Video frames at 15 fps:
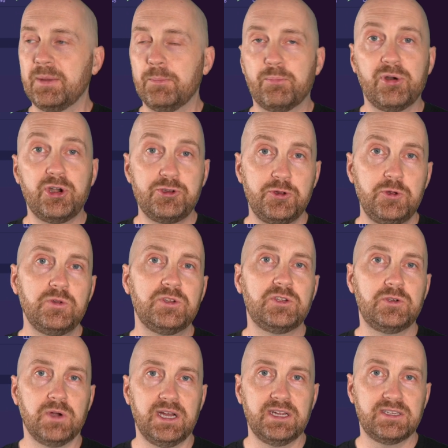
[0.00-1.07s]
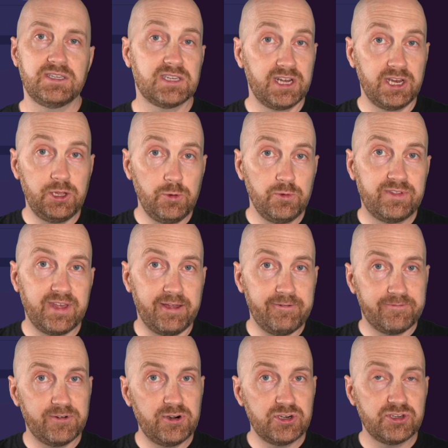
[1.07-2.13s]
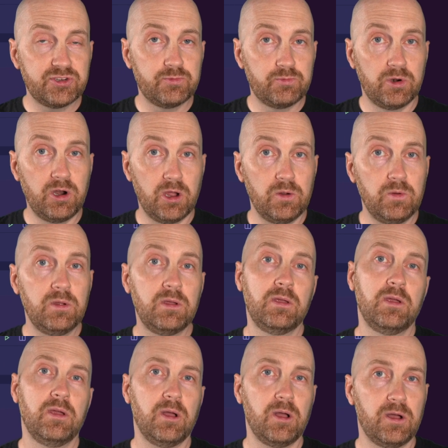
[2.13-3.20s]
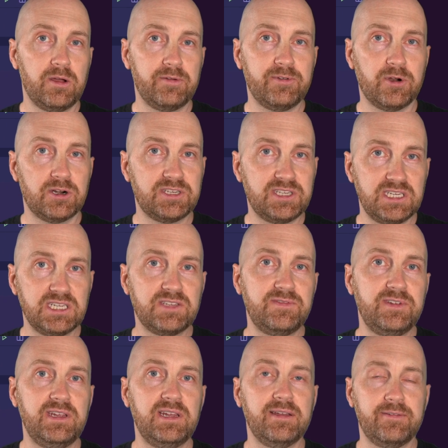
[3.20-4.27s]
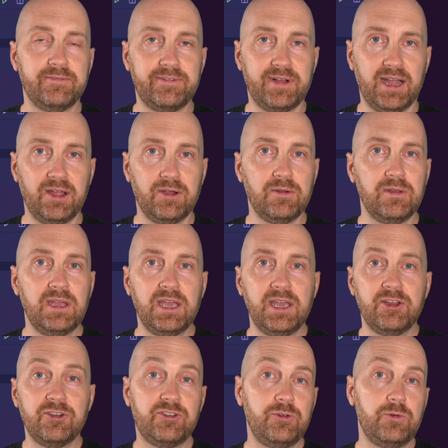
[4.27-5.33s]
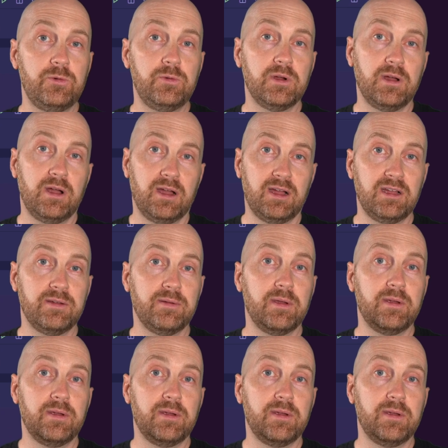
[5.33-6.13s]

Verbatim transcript: produce to us, it's going to use that first row of our CSV file to uh,